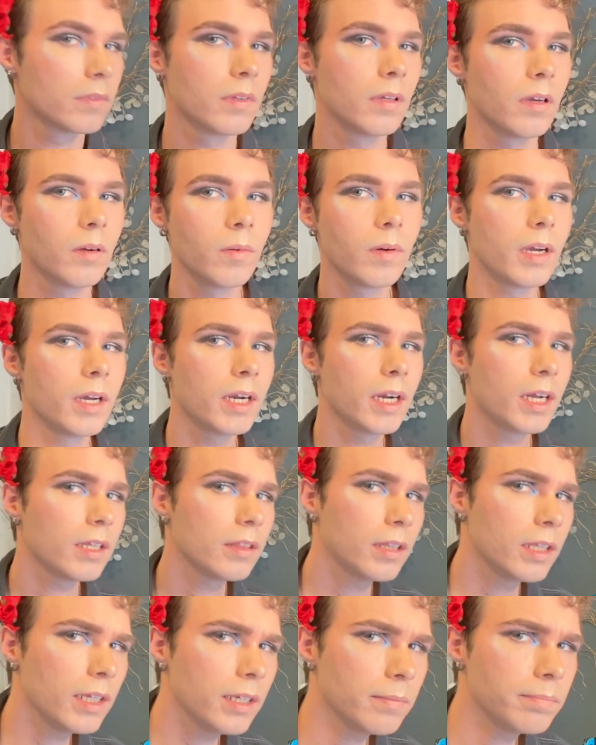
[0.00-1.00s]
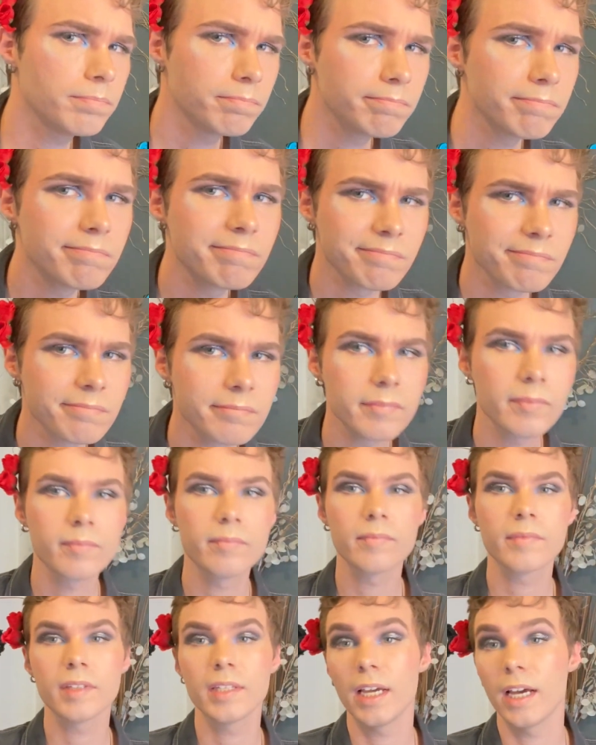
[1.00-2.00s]
Alright, I think,
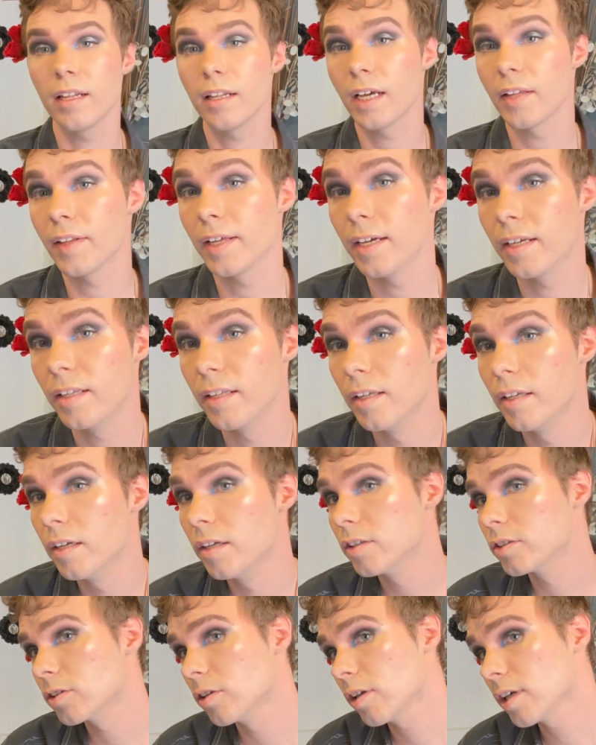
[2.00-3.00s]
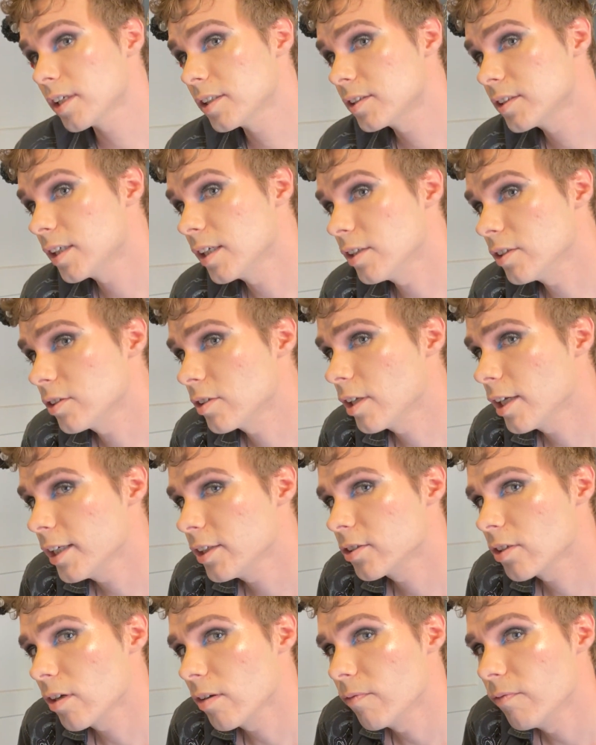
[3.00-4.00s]
yeah, I like that. So like I said, it
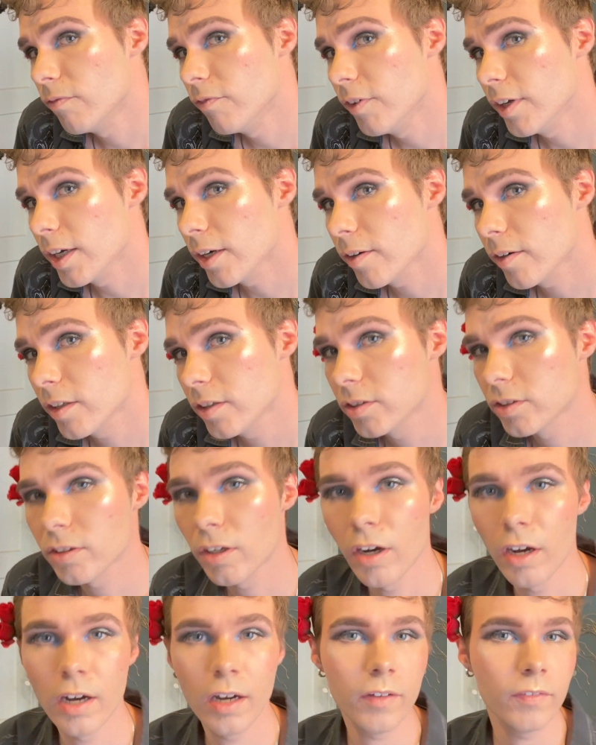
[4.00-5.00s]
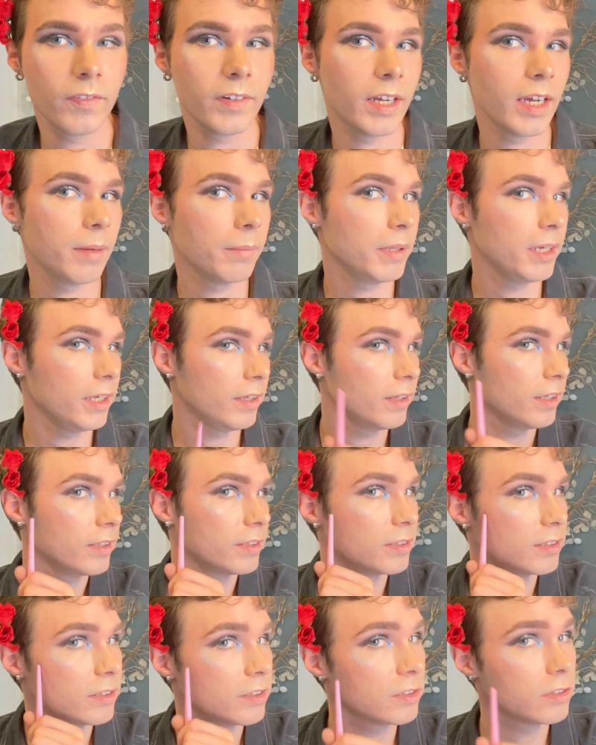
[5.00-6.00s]
stays on very soft. I mean,
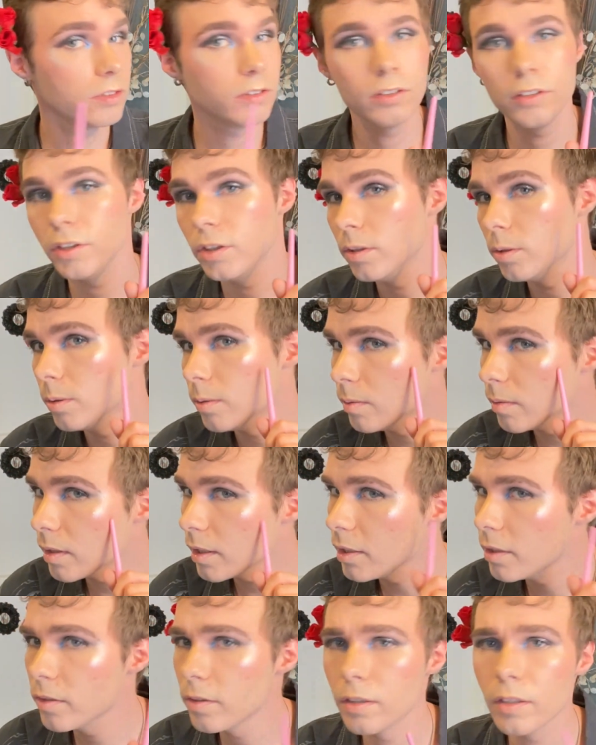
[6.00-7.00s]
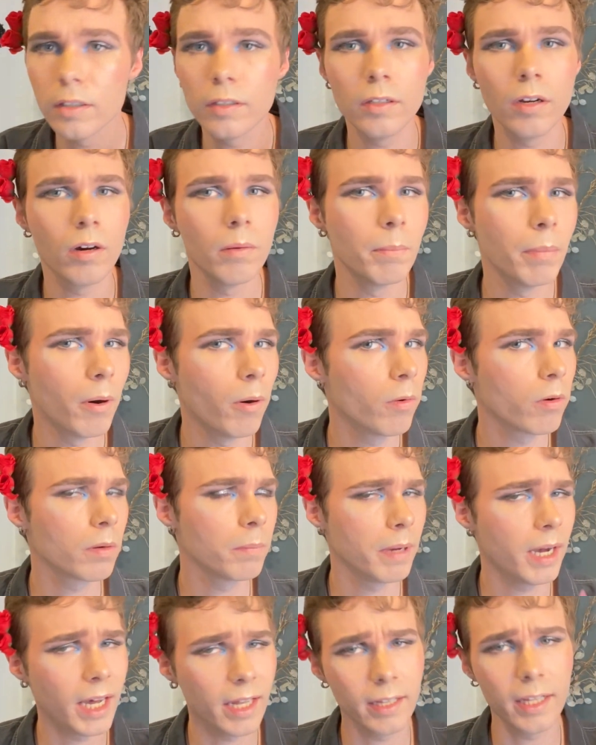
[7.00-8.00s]
this is cute. You could go bolder,
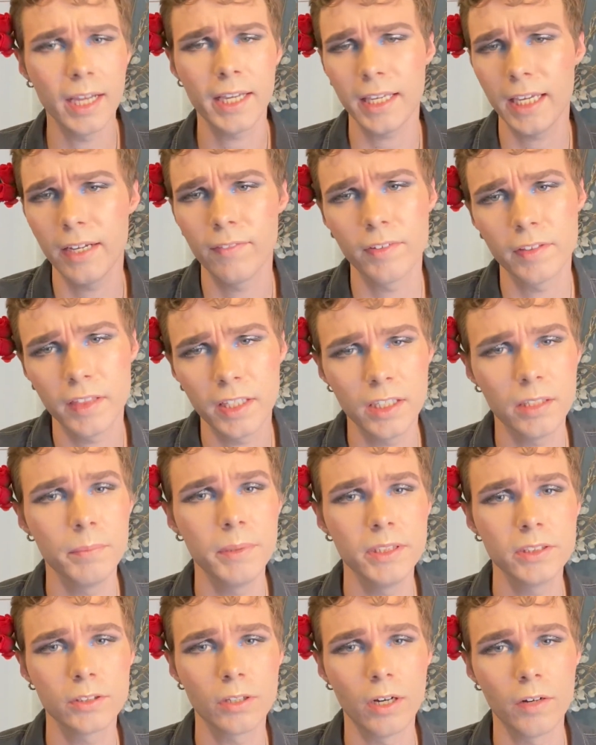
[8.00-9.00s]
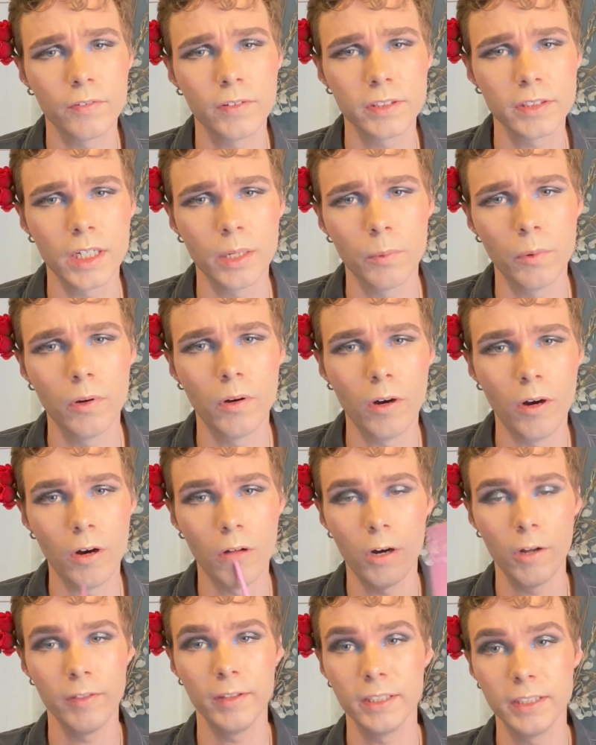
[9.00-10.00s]
but I like everything to be soft because I want
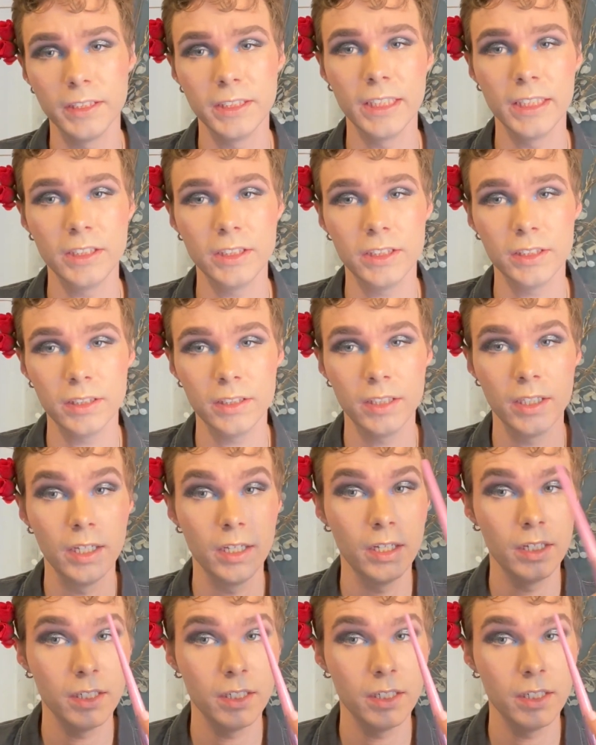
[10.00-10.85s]
all the attention